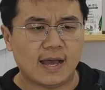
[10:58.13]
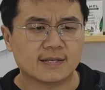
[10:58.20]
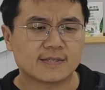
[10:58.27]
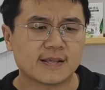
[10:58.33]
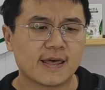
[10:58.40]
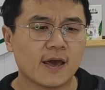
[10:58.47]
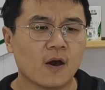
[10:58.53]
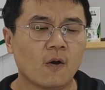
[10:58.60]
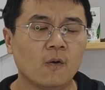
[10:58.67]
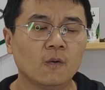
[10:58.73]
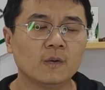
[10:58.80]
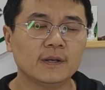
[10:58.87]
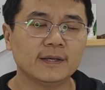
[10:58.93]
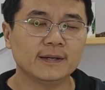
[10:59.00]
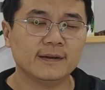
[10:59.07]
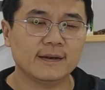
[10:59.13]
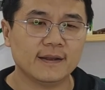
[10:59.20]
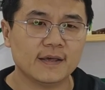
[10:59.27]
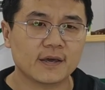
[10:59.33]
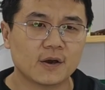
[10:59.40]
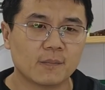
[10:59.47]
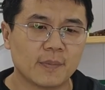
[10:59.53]
As the only
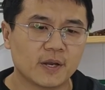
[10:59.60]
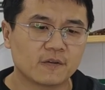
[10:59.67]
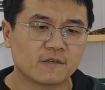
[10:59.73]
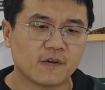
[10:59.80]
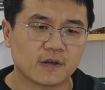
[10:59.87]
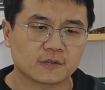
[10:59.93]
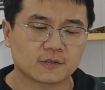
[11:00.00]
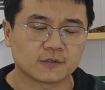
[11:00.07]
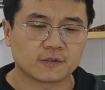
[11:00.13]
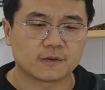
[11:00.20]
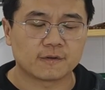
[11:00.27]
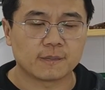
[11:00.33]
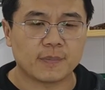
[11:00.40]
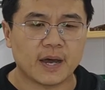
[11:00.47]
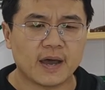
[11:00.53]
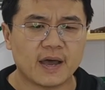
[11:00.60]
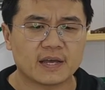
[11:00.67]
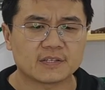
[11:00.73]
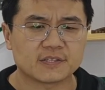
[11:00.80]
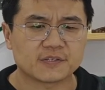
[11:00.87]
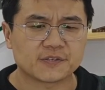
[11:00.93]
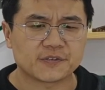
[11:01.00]
legal manufacturer of bile
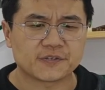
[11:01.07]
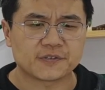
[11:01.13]
acids